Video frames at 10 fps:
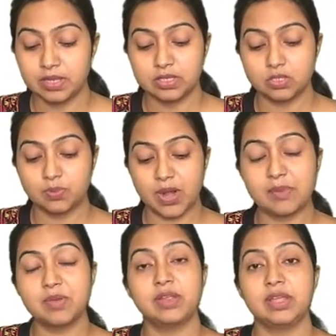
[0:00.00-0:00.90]
So
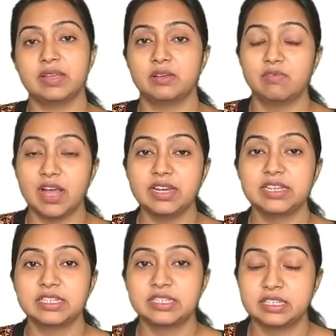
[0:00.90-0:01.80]
primary one,
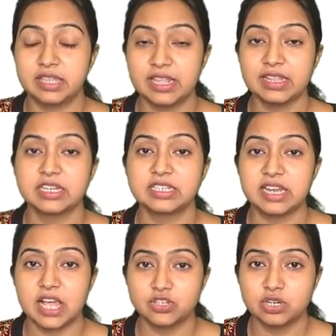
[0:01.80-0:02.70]
it is the thing that is
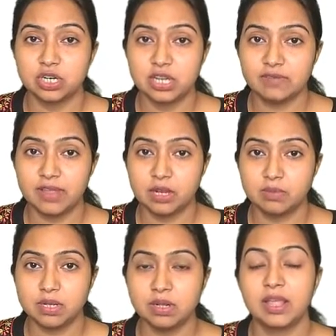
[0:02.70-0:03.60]
naturally
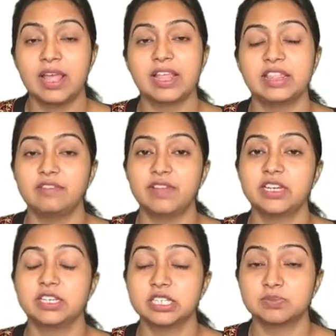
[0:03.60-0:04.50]
available. And then when
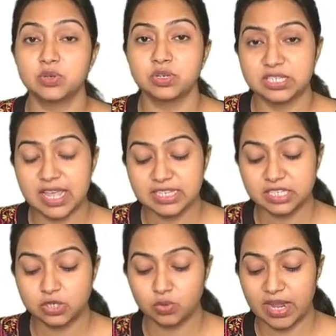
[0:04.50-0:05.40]
it is
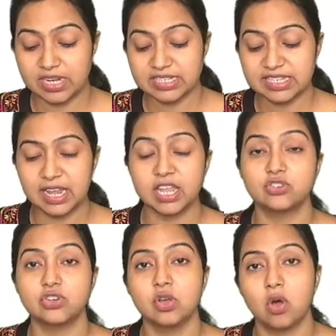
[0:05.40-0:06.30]
processed, you get a
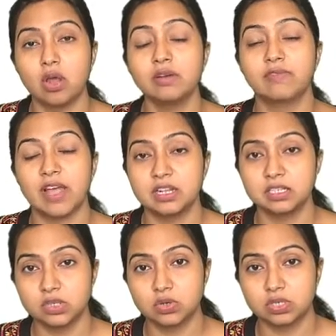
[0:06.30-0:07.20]
secondary or final
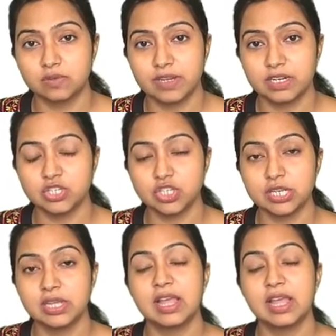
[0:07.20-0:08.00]
source of energy.